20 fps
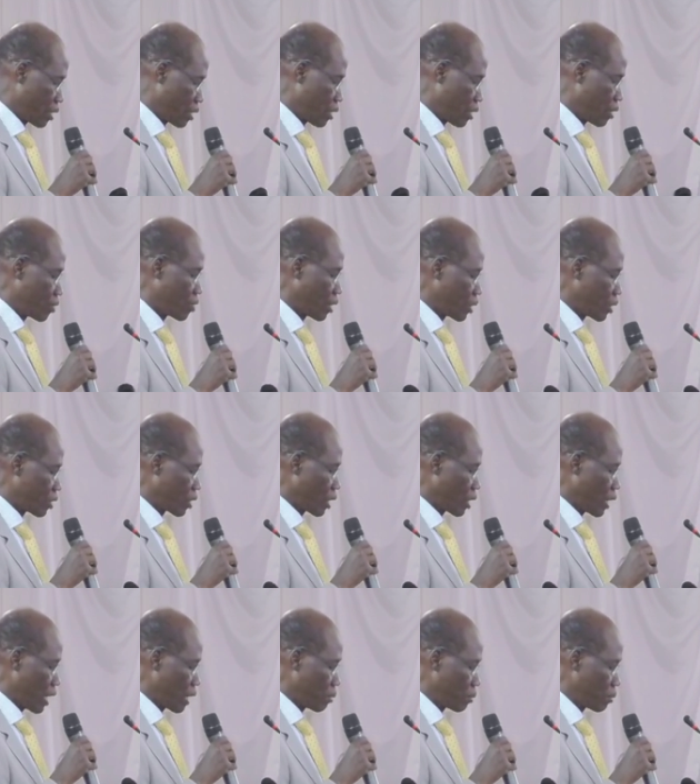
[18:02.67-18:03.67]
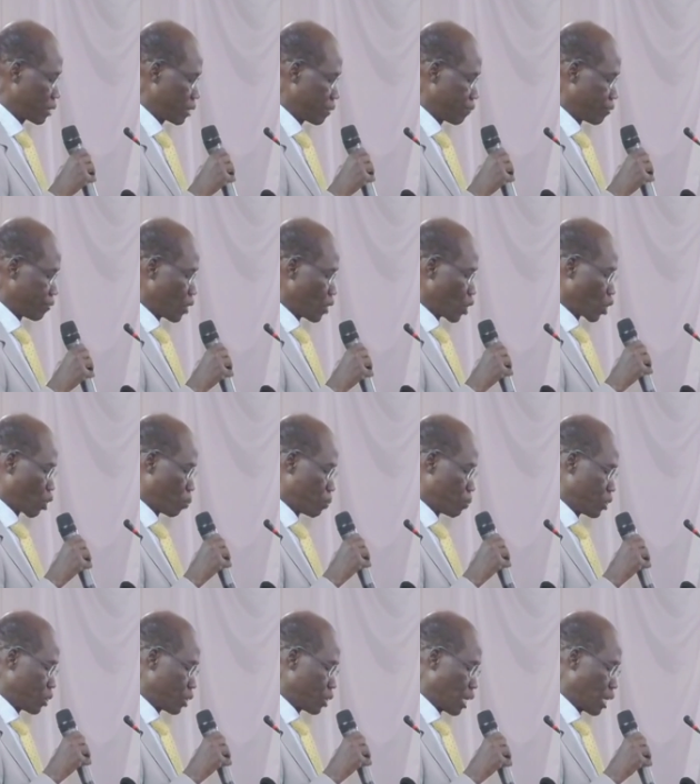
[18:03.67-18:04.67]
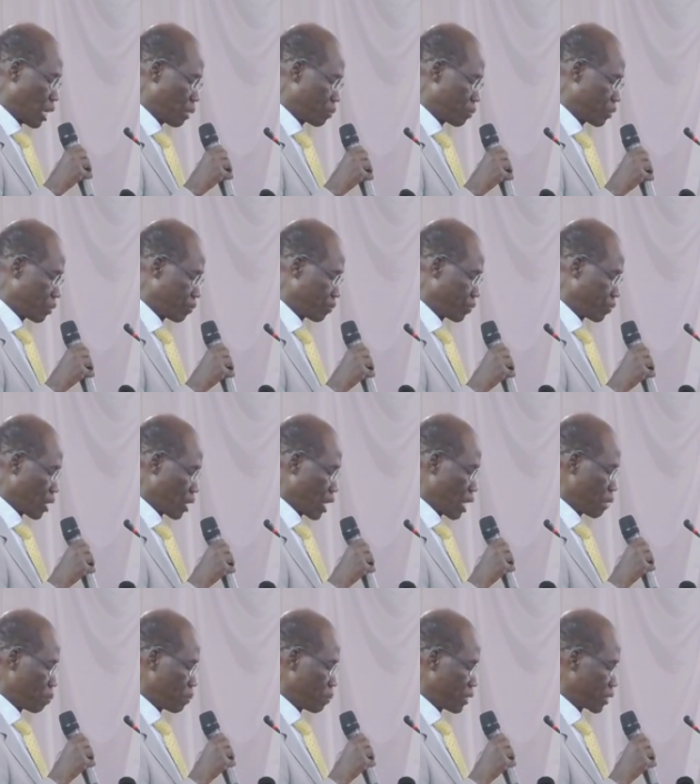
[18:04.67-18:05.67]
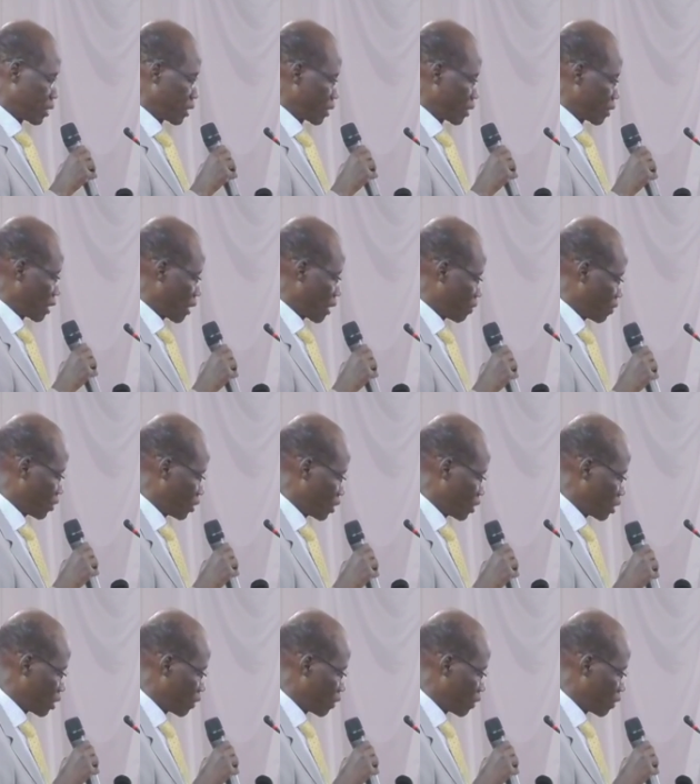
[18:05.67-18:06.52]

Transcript: central library, computer labs and printing services,